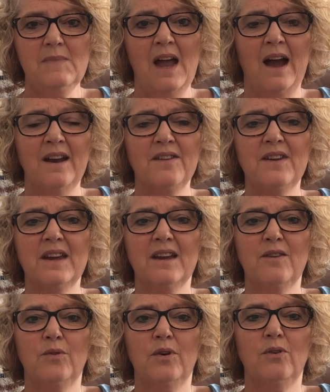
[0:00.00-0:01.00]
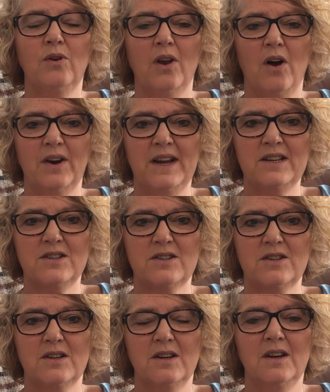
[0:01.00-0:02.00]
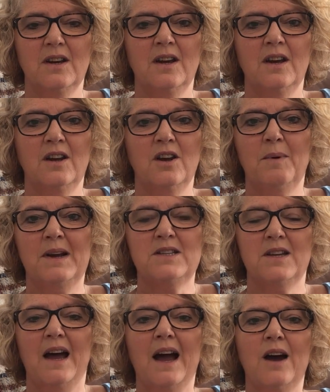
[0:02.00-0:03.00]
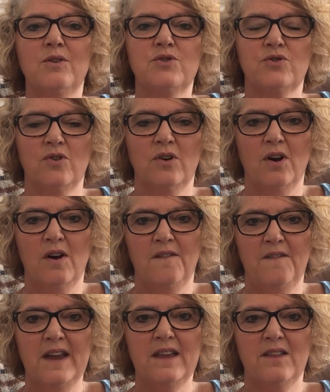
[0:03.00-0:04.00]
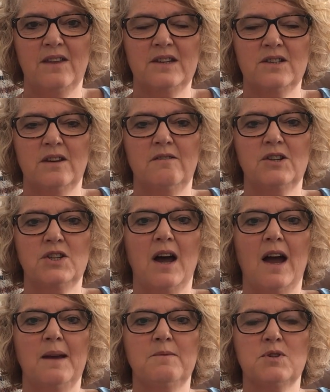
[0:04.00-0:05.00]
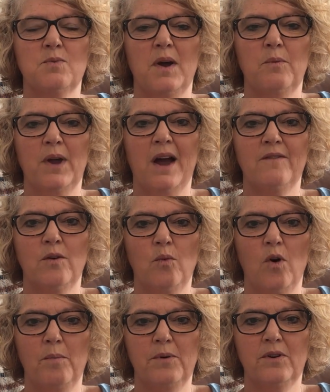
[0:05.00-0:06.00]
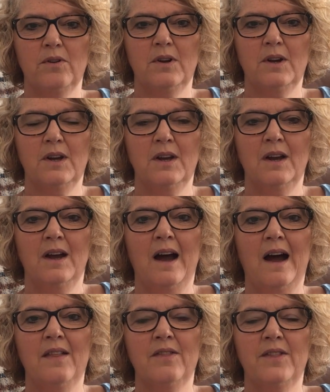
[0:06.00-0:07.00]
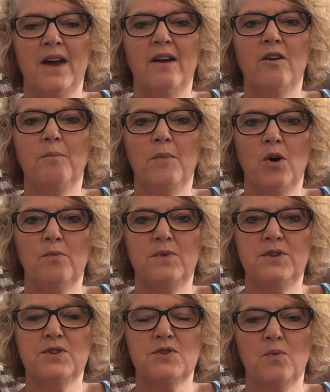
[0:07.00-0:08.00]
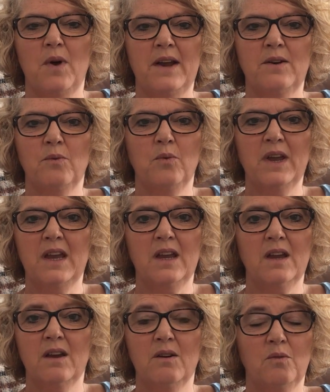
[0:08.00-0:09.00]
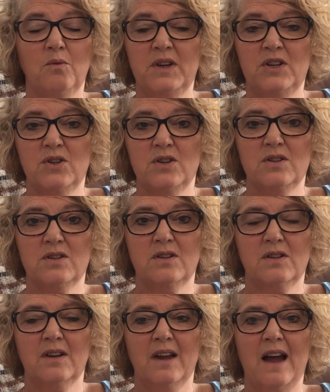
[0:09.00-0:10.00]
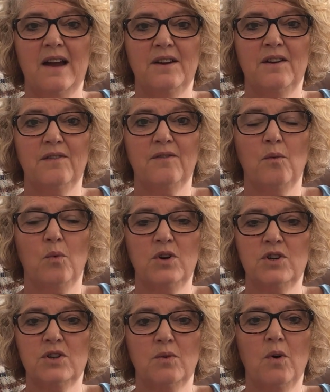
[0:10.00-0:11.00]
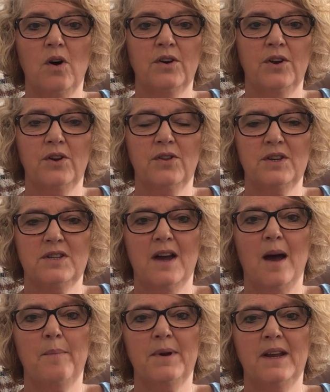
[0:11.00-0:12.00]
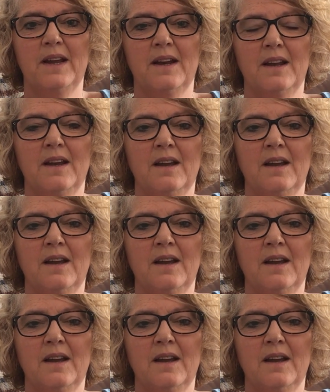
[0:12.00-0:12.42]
And I think if we're all honest, no matter how strong our faith is, there are times when we have a wobble, and there are moments when we just kind of wonder what on earth is happening